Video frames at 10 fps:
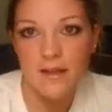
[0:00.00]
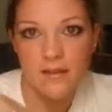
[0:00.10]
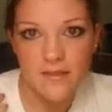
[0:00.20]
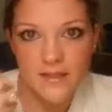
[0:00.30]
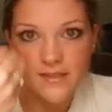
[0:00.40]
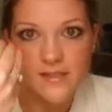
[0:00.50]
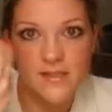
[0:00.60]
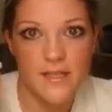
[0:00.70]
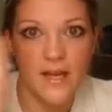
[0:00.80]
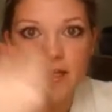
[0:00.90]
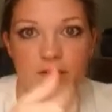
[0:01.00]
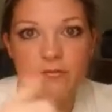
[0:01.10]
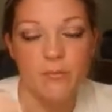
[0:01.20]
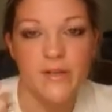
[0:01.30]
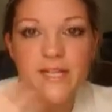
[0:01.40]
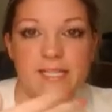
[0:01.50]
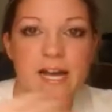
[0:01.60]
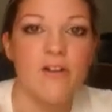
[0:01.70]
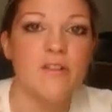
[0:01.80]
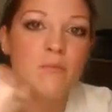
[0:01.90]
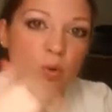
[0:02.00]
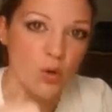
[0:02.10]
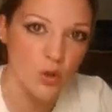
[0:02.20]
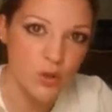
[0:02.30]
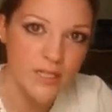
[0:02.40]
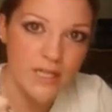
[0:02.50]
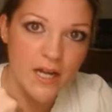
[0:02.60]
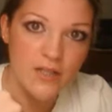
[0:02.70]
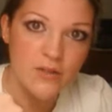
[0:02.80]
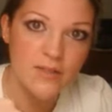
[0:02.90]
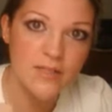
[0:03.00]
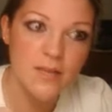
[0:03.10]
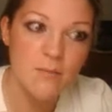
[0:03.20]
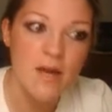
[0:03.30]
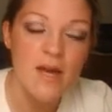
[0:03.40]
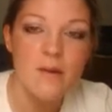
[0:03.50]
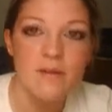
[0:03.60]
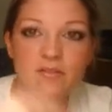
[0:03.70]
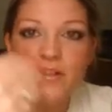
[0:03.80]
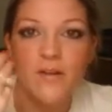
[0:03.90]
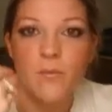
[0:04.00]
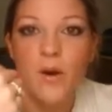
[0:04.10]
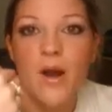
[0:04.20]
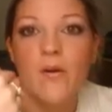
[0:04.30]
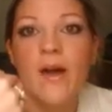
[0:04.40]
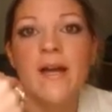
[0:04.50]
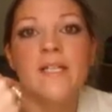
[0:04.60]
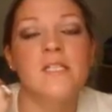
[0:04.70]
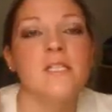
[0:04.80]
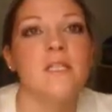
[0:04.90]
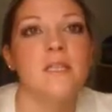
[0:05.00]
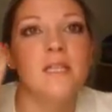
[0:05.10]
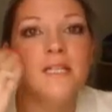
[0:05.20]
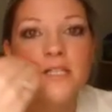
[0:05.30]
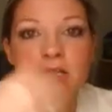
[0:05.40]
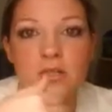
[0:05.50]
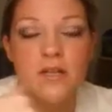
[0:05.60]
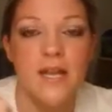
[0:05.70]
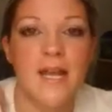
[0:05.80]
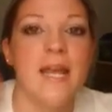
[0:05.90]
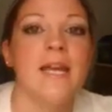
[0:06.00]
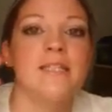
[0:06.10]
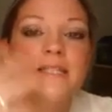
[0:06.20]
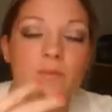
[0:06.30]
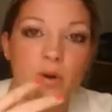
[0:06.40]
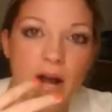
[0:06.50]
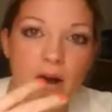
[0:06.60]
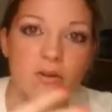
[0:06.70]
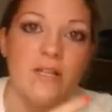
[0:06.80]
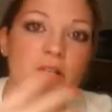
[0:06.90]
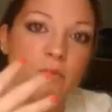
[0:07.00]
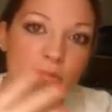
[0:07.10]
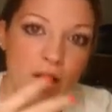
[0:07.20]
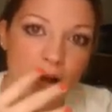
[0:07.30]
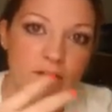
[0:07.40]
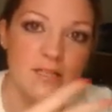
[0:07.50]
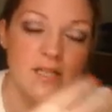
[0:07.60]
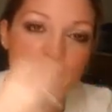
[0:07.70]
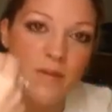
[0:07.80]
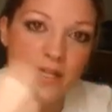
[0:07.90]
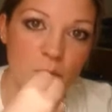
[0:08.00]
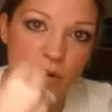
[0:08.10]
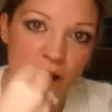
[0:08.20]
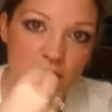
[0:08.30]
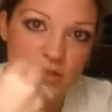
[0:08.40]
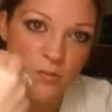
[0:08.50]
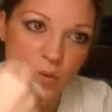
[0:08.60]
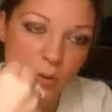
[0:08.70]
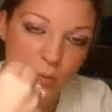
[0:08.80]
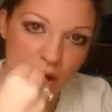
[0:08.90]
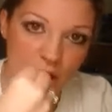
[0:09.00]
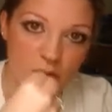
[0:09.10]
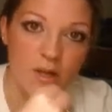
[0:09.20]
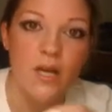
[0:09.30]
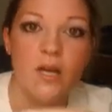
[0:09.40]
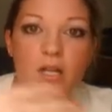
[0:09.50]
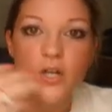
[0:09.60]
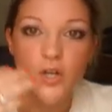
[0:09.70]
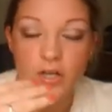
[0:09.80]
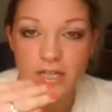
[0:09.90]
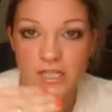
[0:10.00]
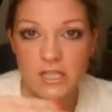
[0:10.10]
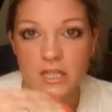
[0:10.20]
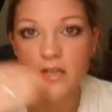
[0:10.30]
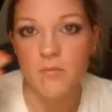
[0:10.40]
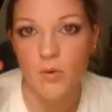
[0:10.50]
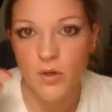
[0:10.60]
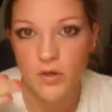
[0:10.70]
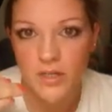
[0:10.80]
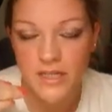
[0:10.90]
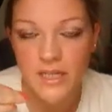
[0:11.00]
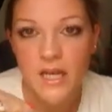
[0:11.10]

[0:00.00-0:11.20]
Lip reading: this kind of brings out the more green color in them. But if you have brown eyes, it's also going to enhance the brown in your brown. It's going to make your browns look more brown. Your green is going to look more green.